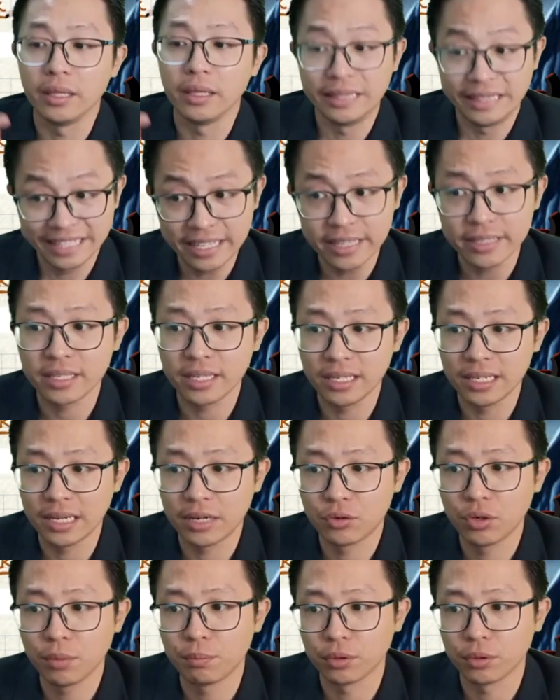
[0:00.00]
This
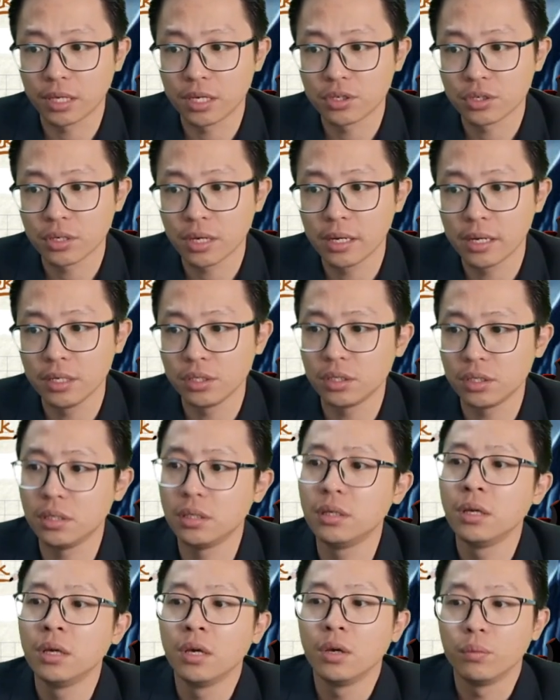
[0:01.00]
electric potential
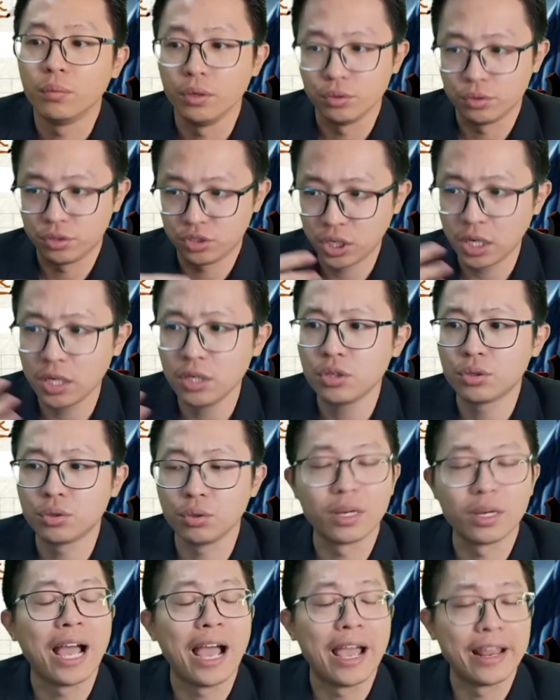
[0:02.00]
energy will change to
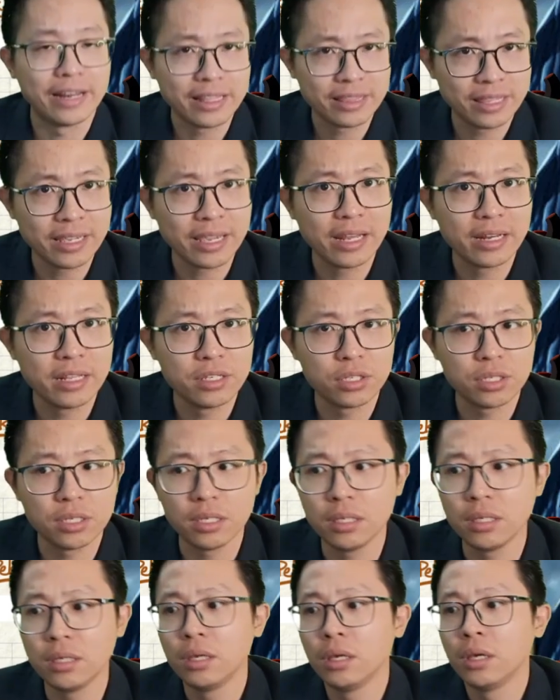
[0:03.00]
kinetic
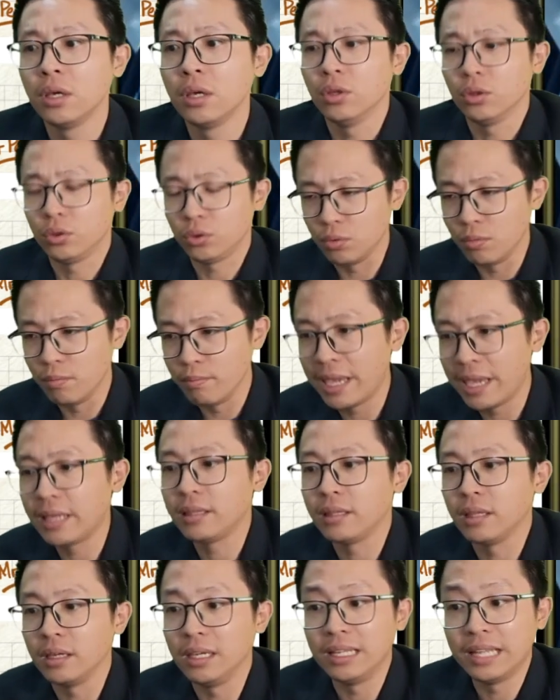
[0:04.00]
energy to make
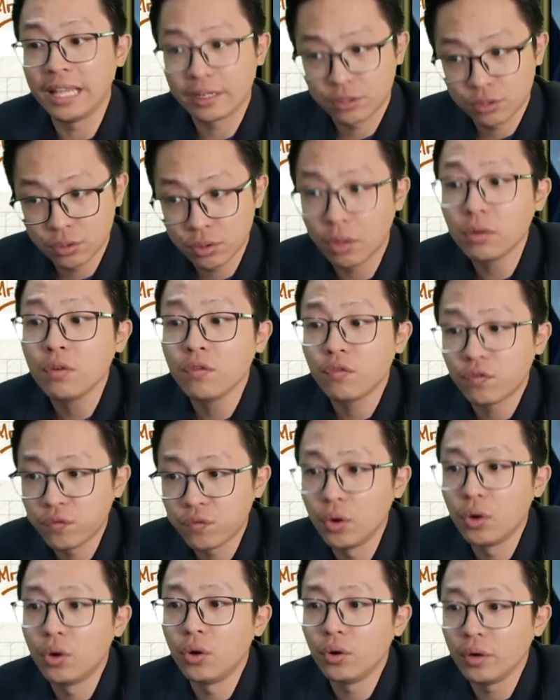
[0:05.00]
the electron
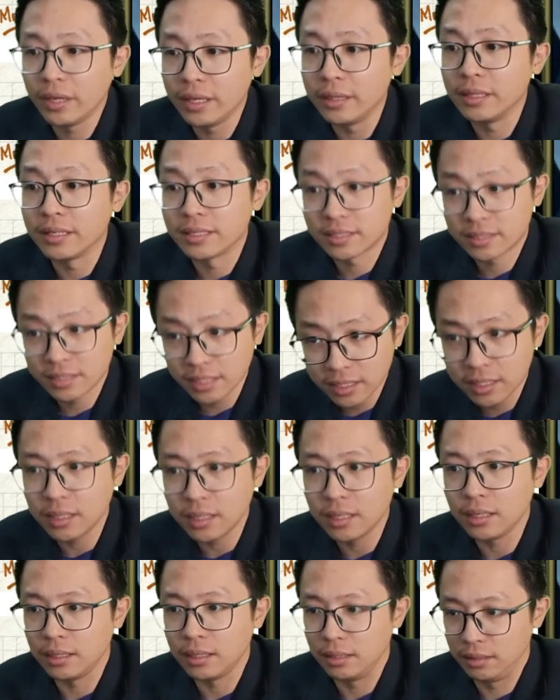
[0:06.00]
flow in the
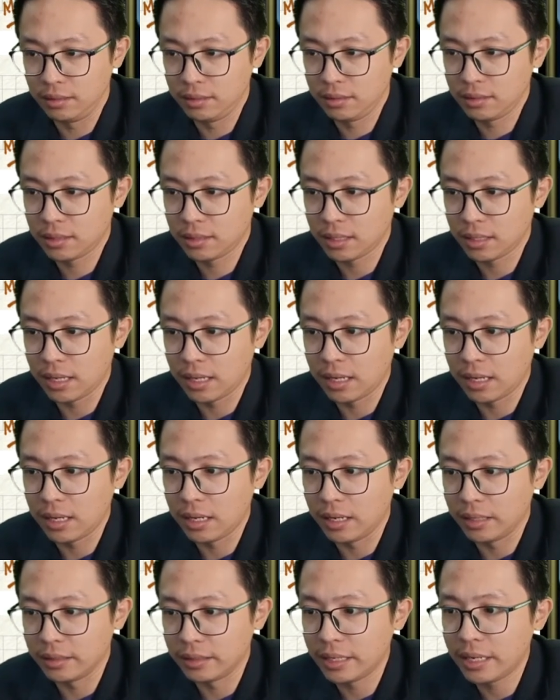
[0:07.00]
circuit.
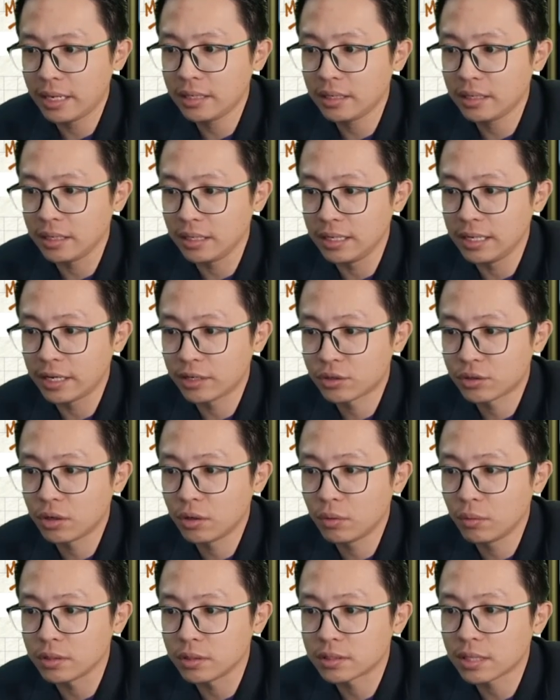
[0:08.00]
Then the
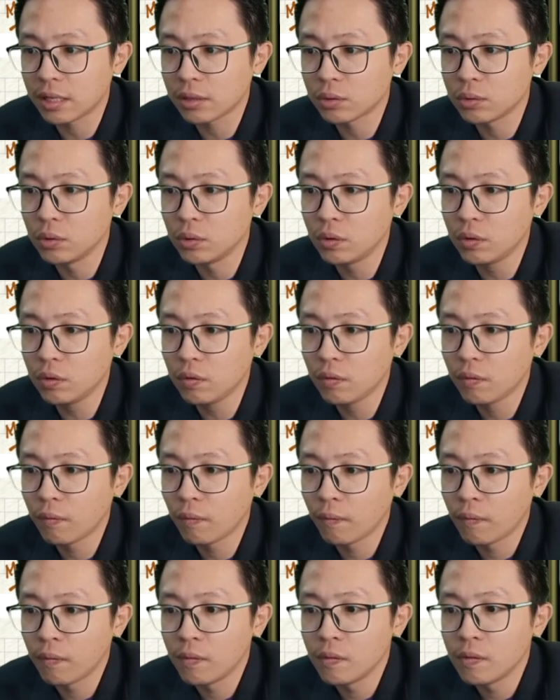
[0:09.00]
electron will start to
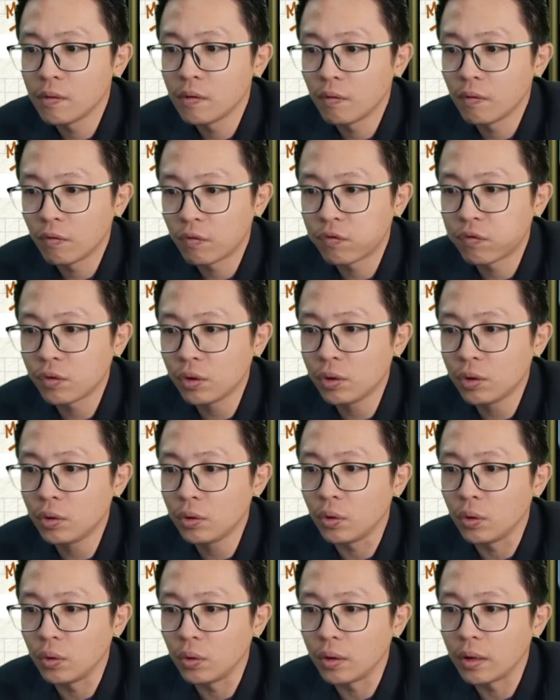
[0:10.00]

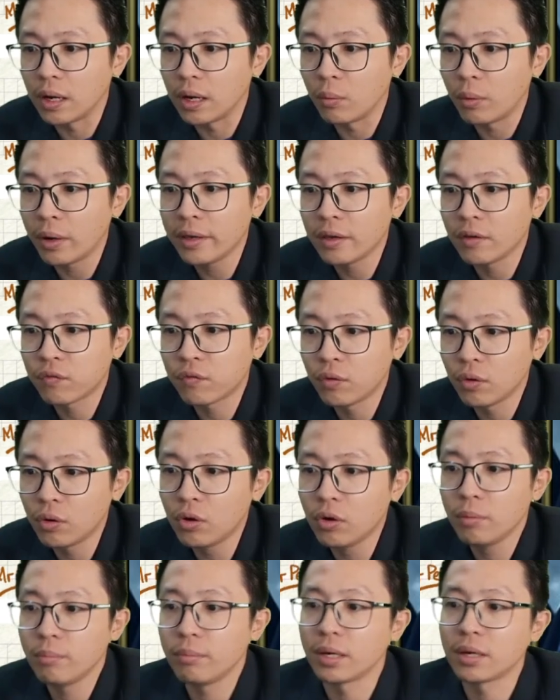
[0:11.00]
flow. Why it
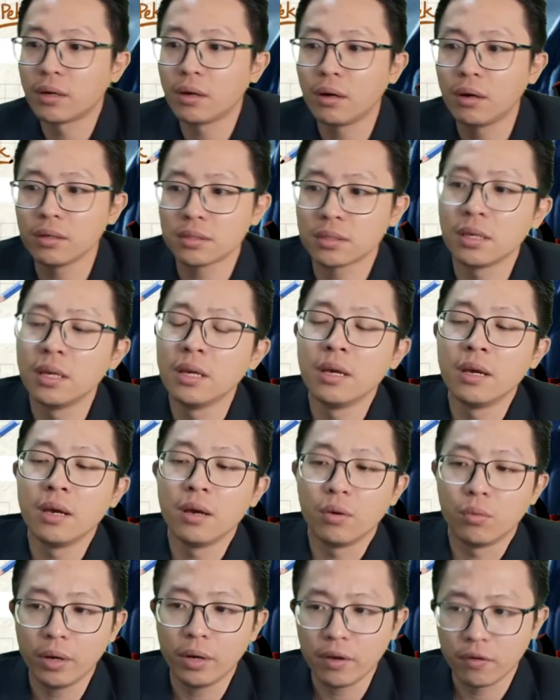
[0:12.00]
flow? Because
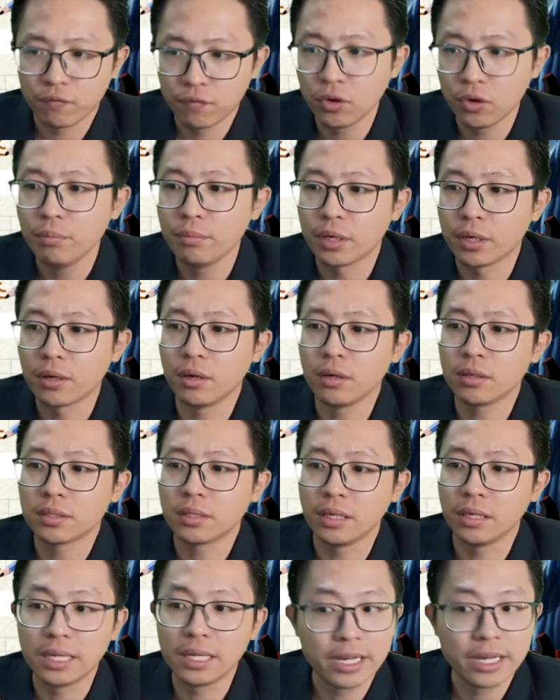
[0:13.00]

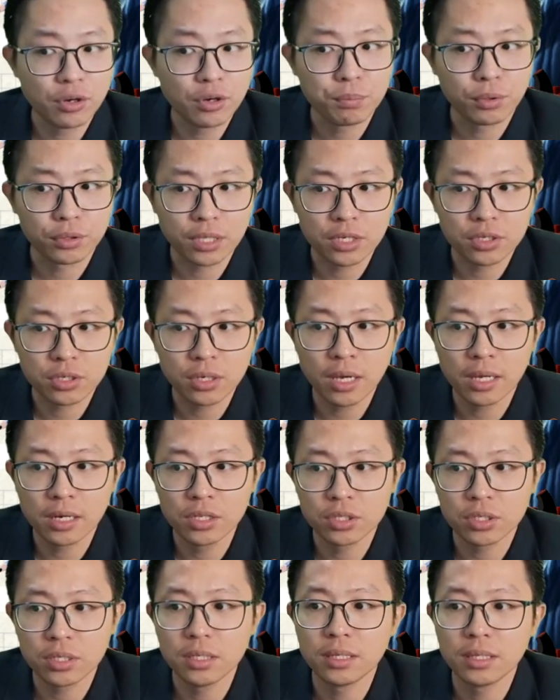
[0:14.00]
the electric potential
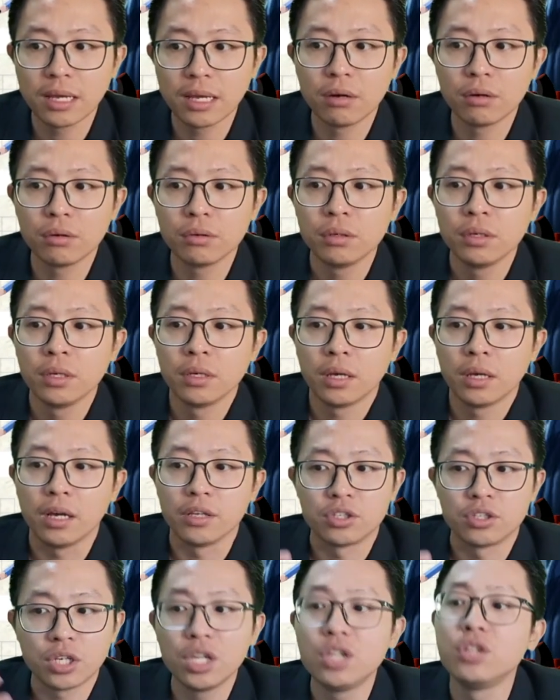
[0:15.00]
energy now
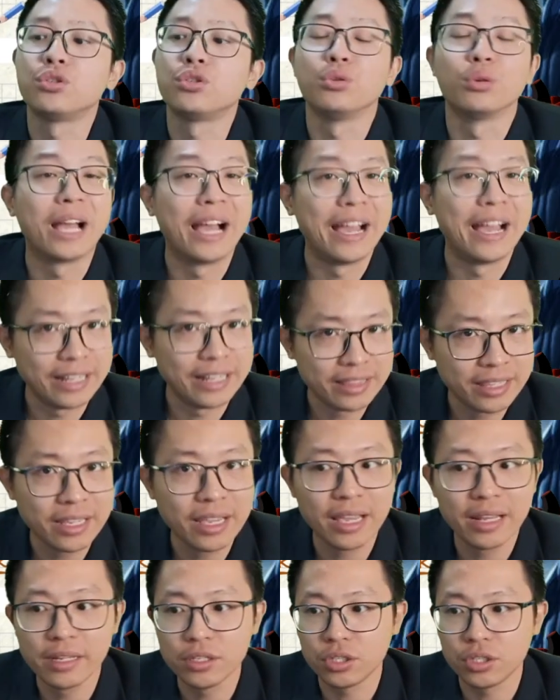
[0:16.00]
change to kinetic
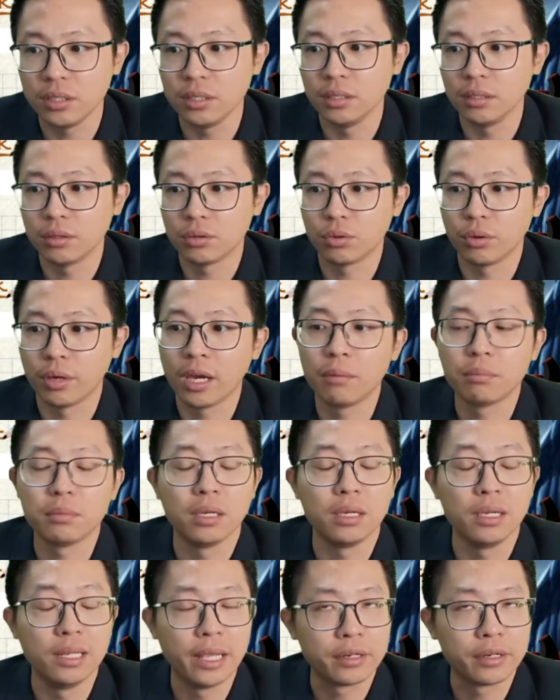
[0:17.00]
energy to help
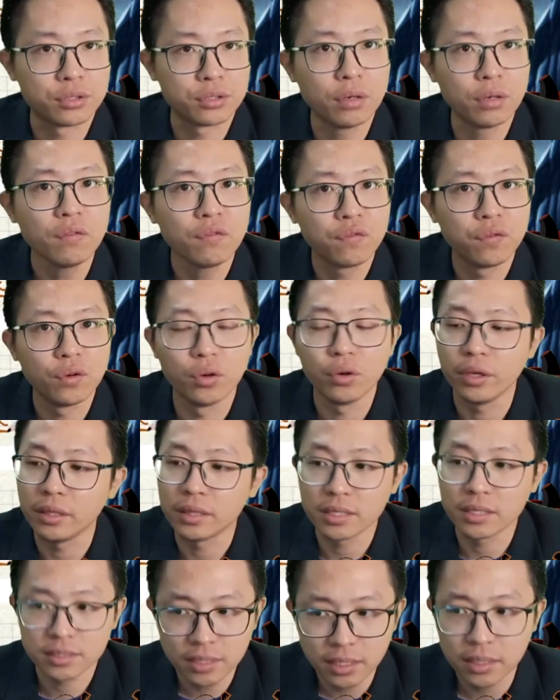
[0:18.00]
the electron flow in
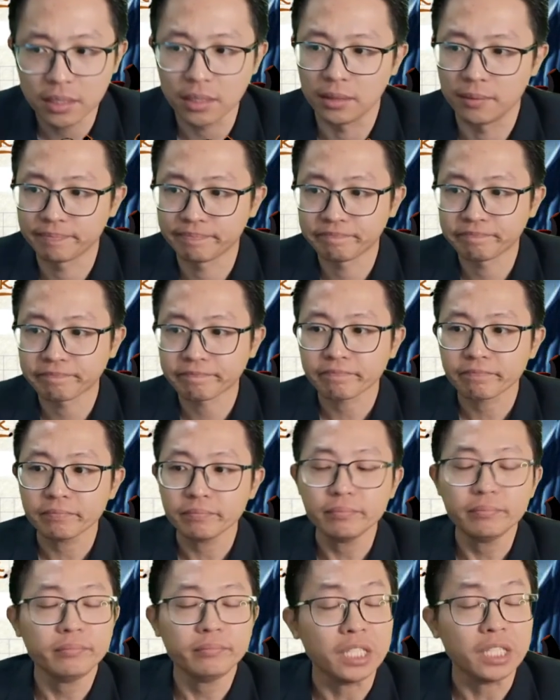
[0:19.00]
the circuit.
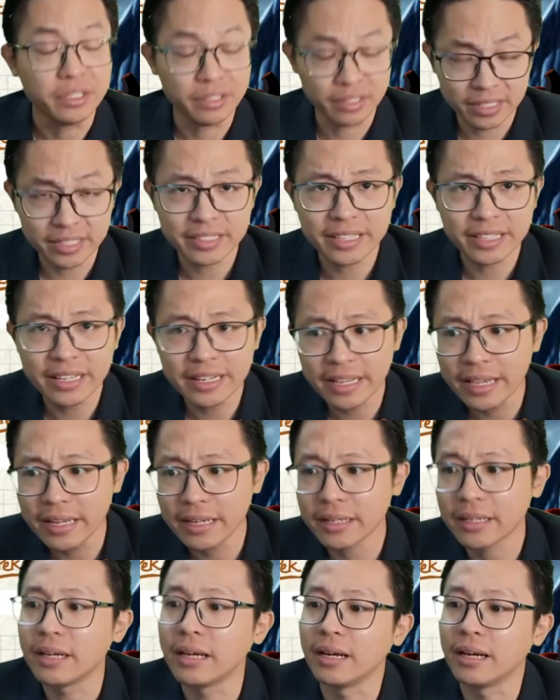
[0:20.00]
You understand that?